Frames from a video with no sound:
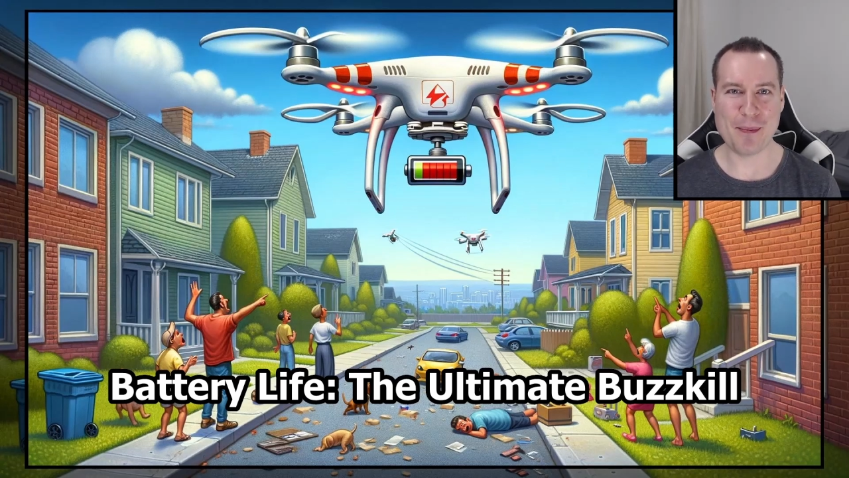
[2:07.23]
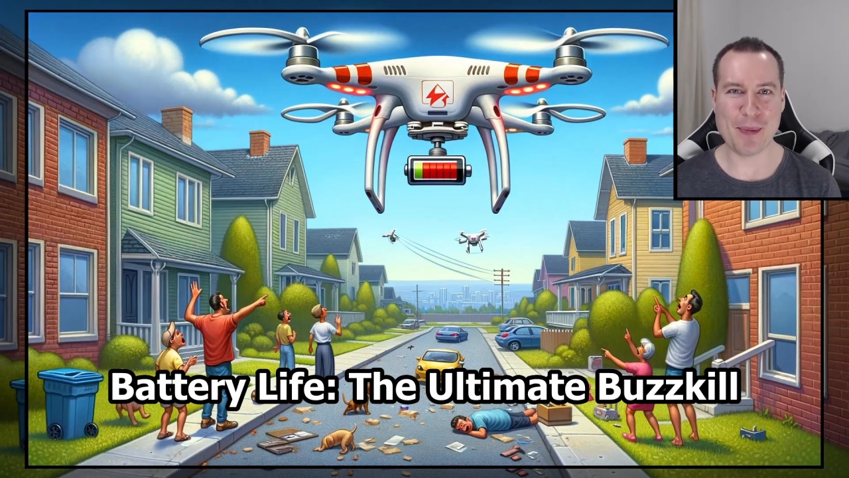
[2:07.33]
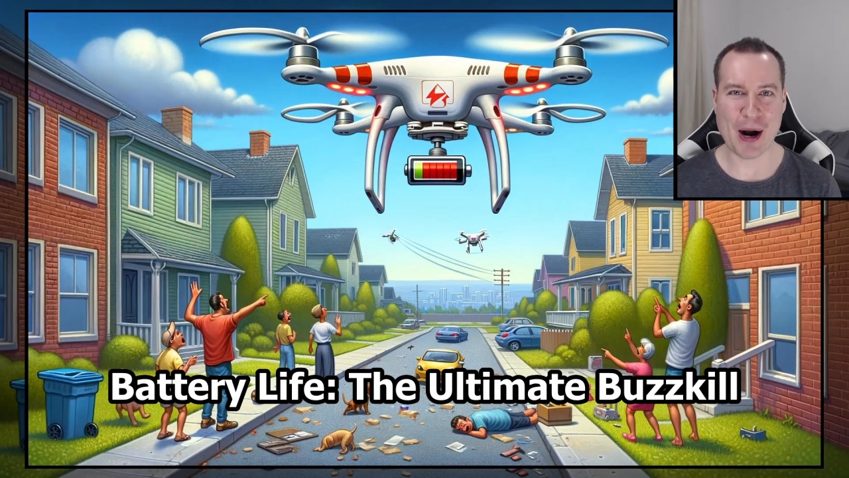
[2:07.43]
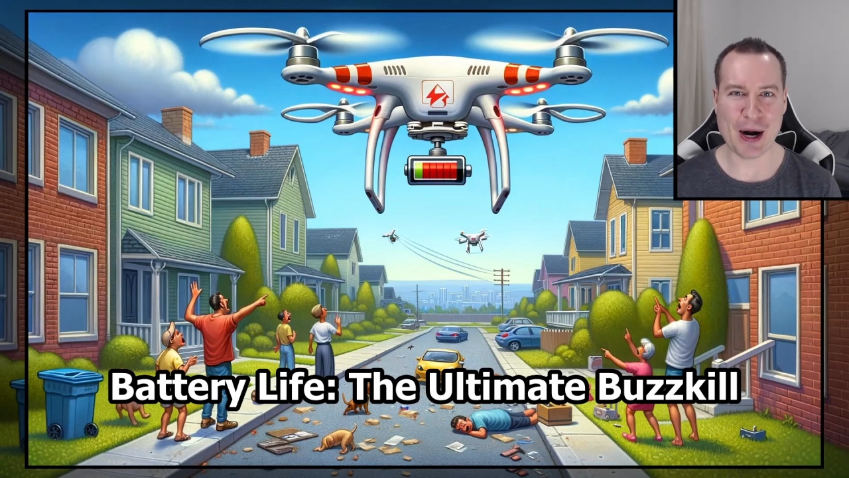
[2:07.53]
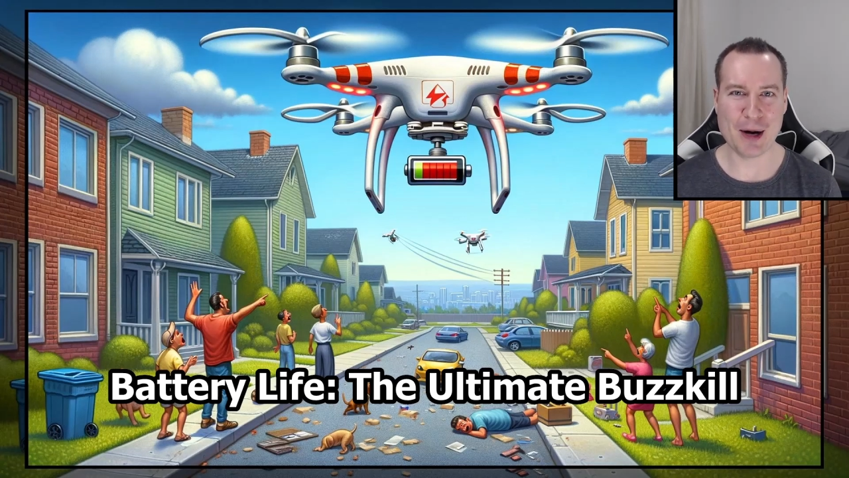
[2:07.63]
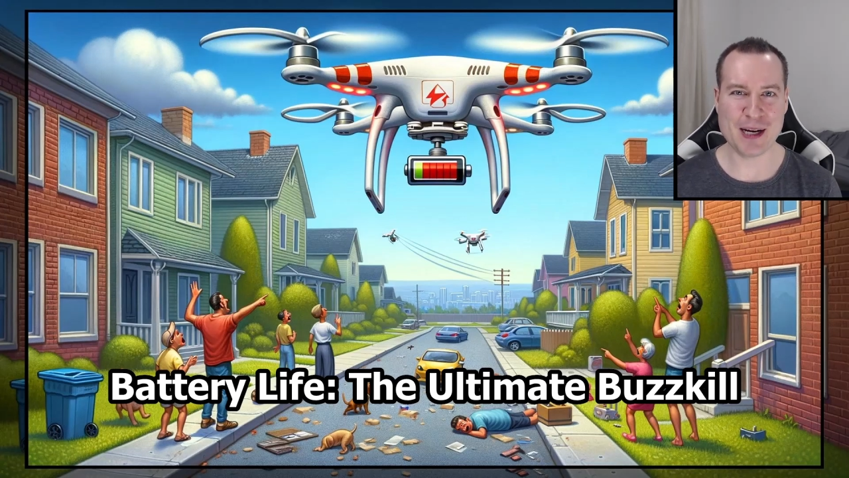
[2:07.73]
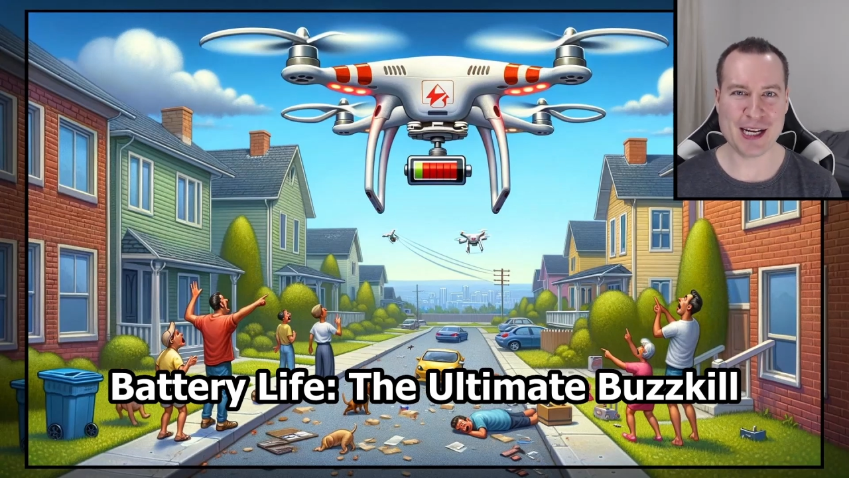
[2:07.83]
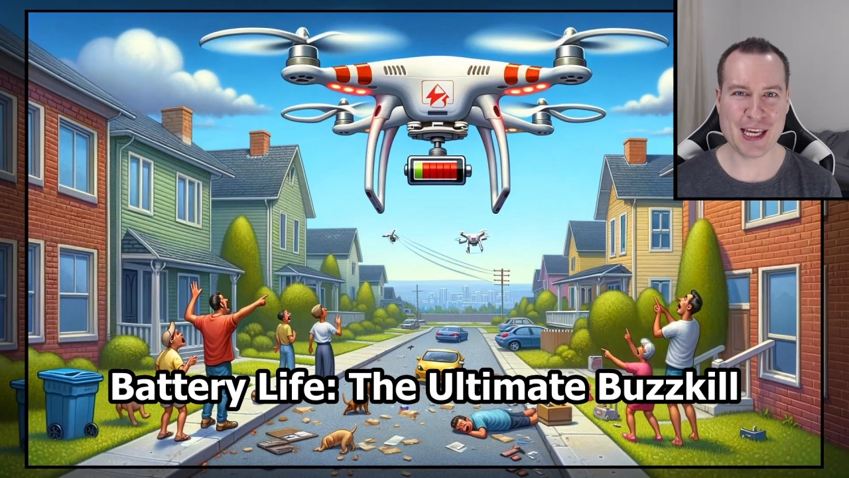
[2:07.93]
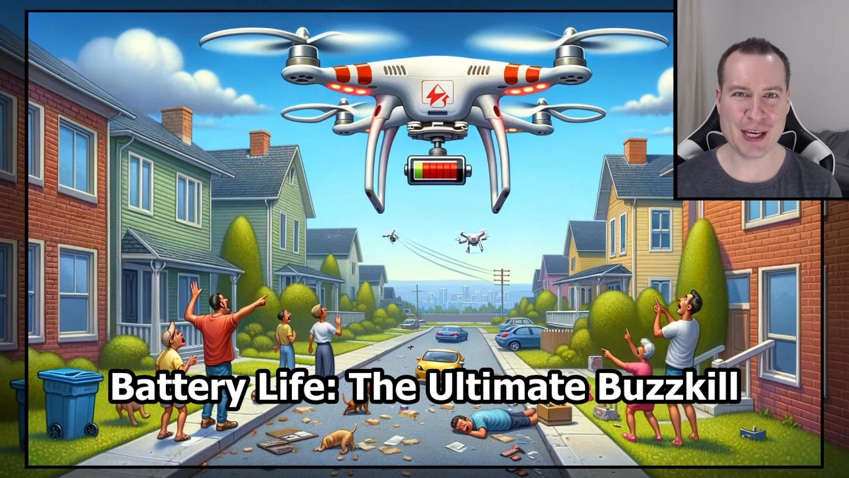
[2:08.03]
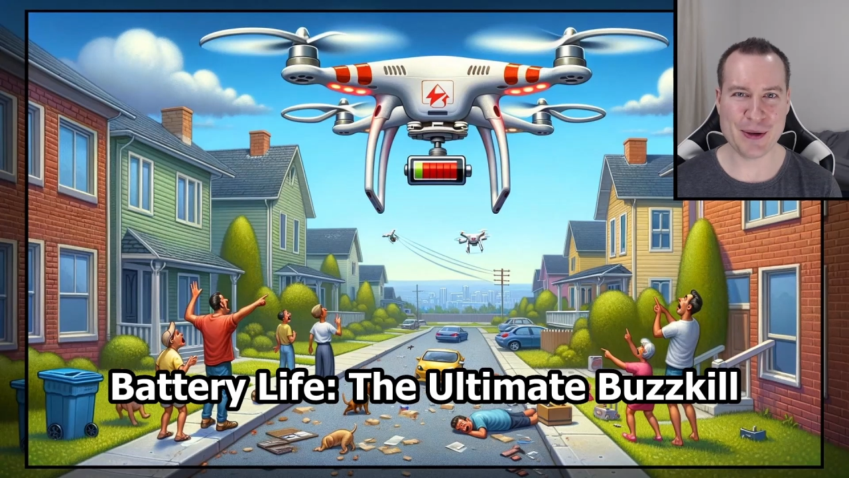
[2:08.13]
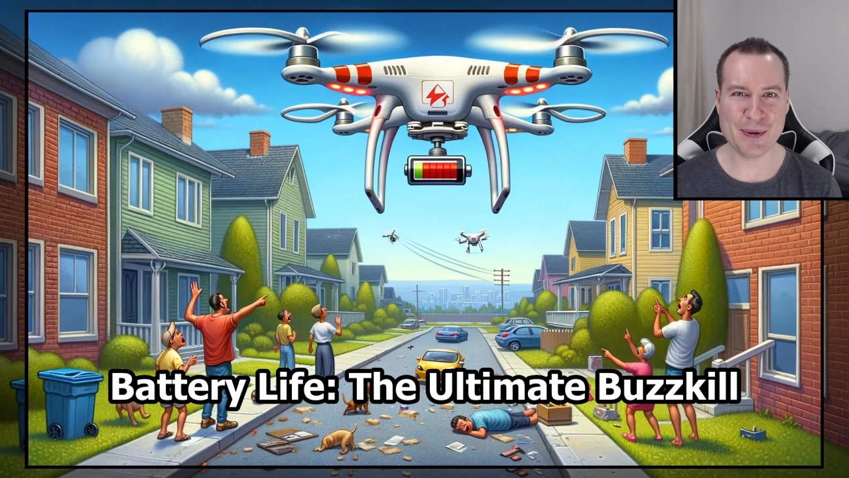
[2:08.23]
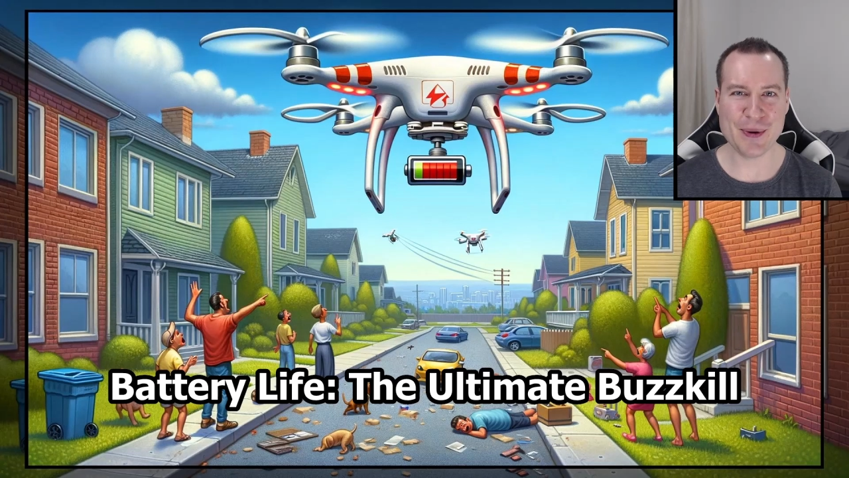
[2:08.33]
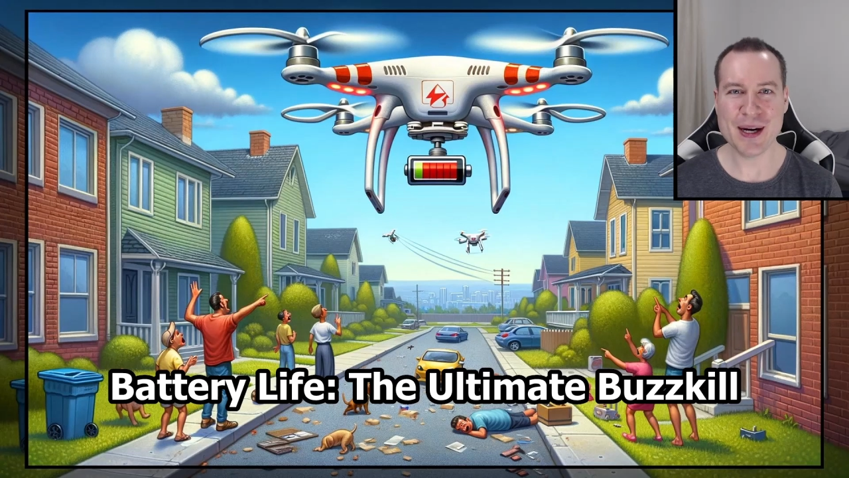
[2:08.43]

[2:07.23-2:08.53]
barbecue?